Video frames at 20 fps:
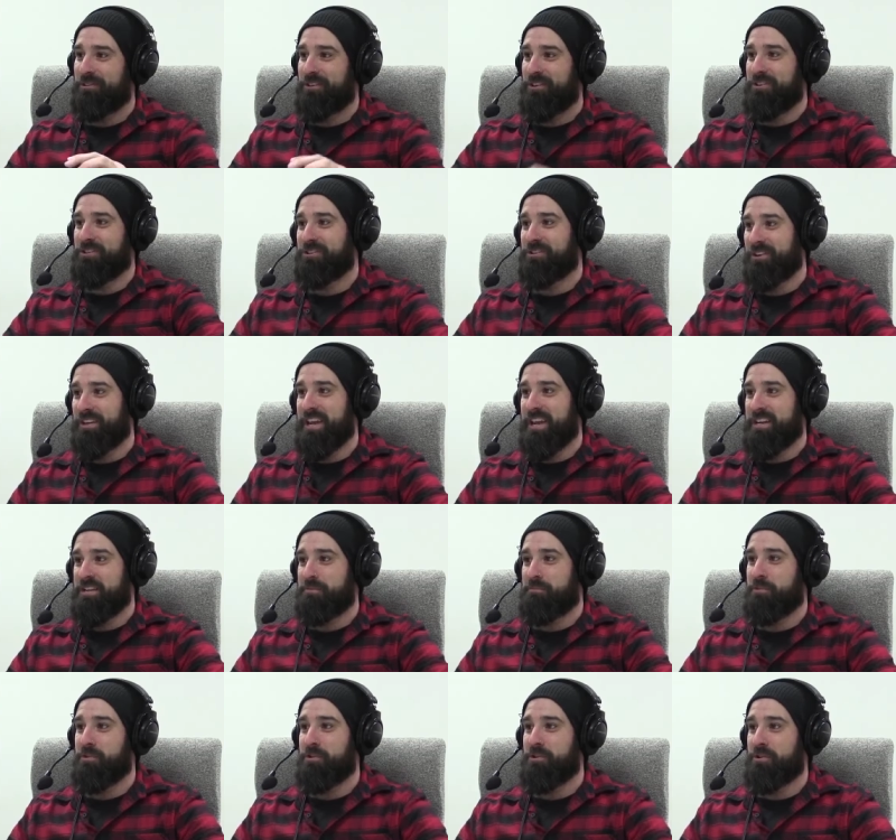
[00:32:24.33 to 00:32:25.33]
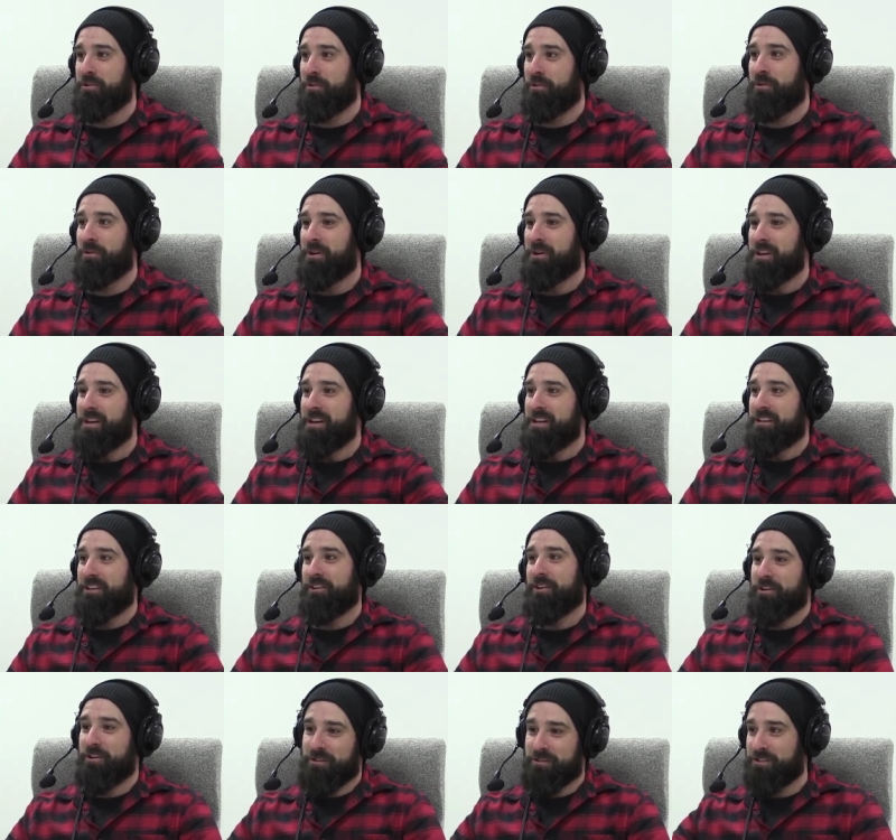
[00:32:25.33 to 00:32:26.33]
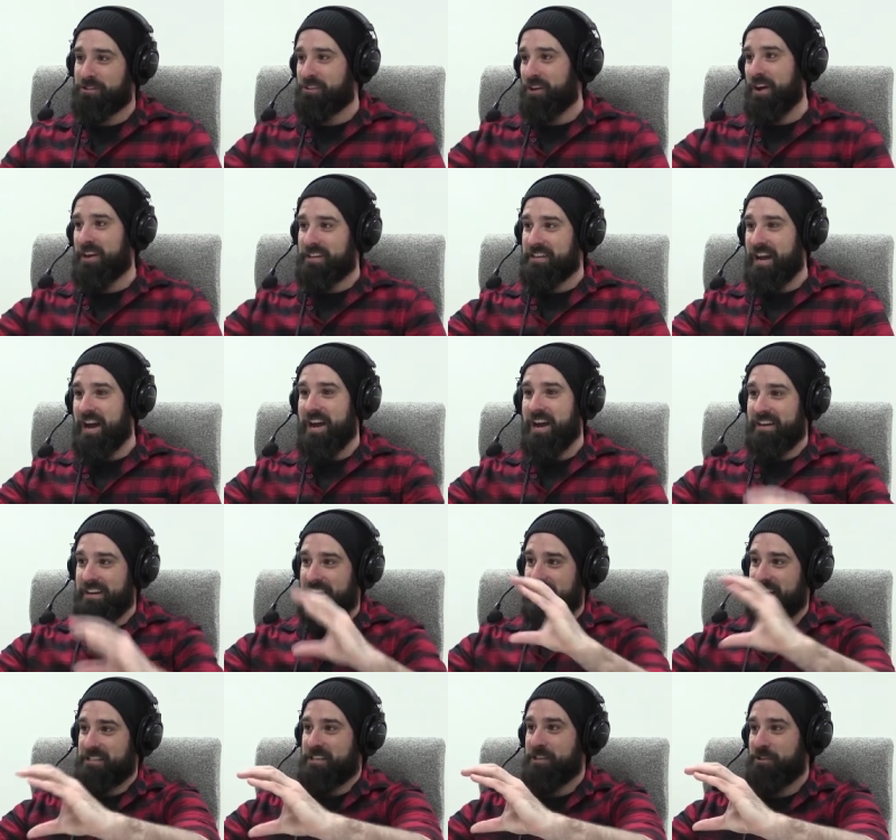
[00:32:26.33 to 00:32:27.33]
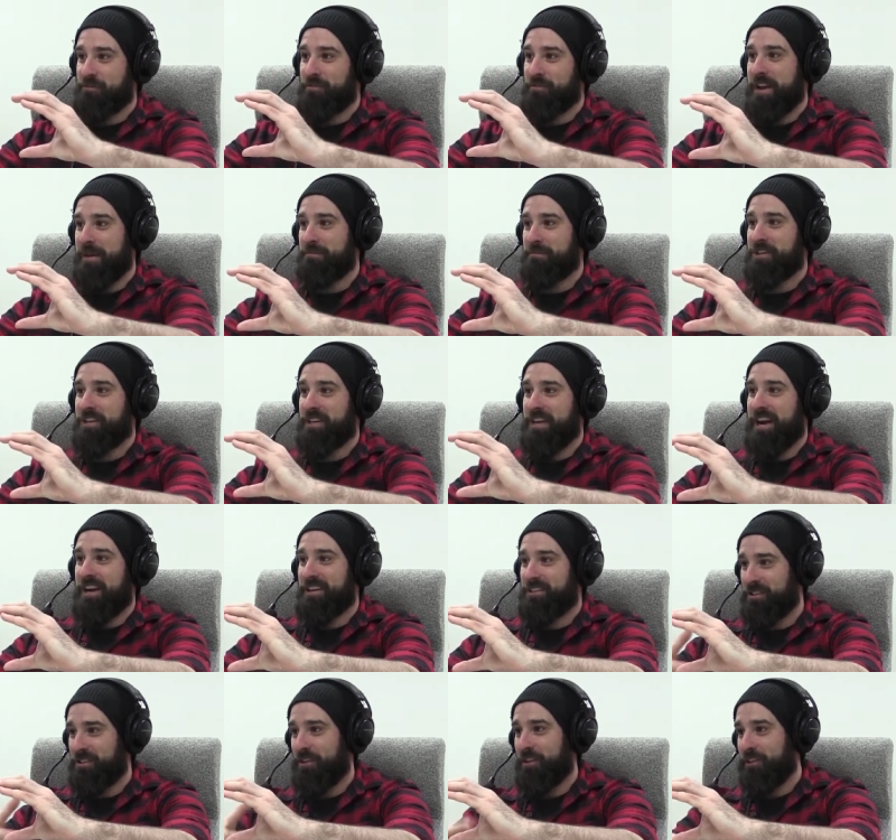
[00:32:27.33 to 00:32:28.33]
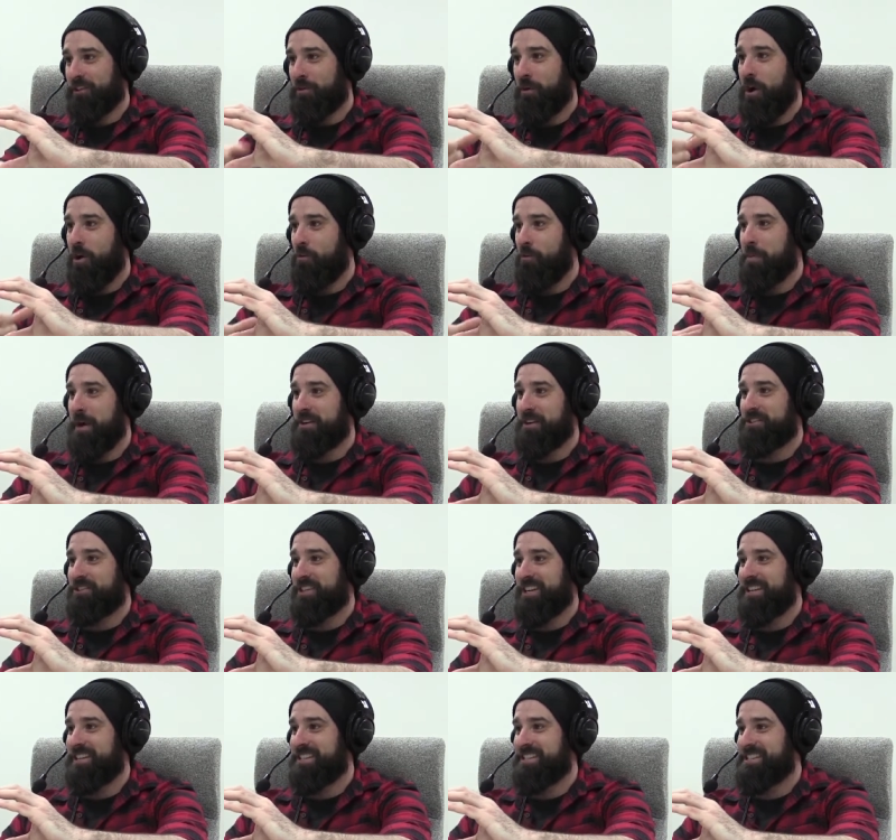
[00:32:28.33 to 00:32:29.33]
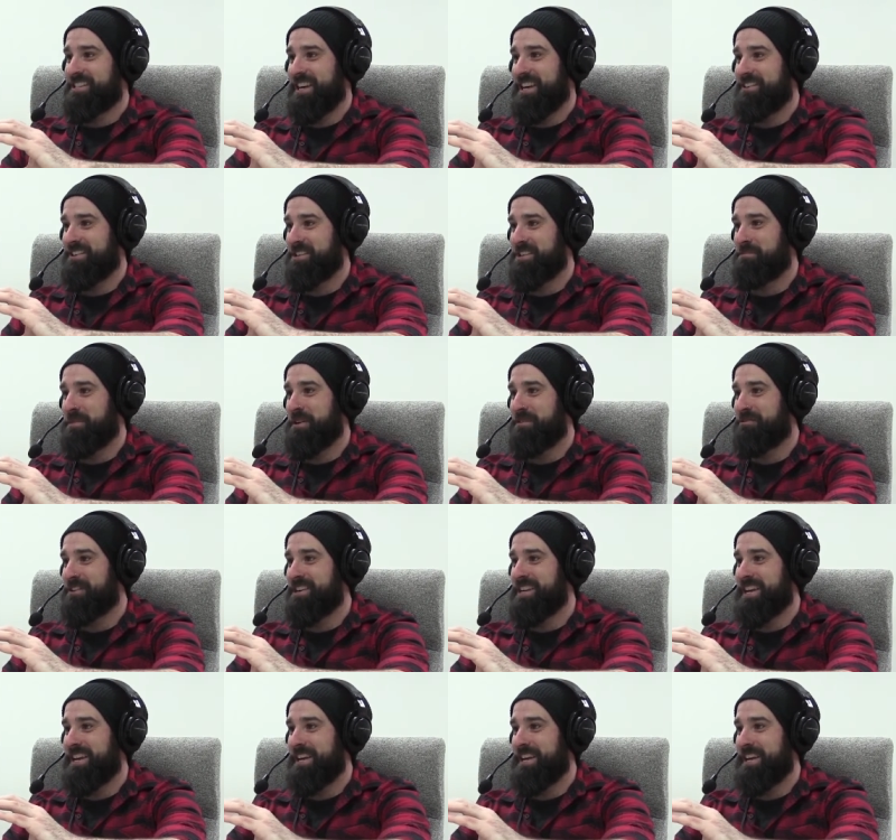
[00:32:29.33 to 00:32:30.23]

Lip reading: sort of get to put your signed card next to your redemption card. It's got the little hole punched in it to say that it's been redeemed.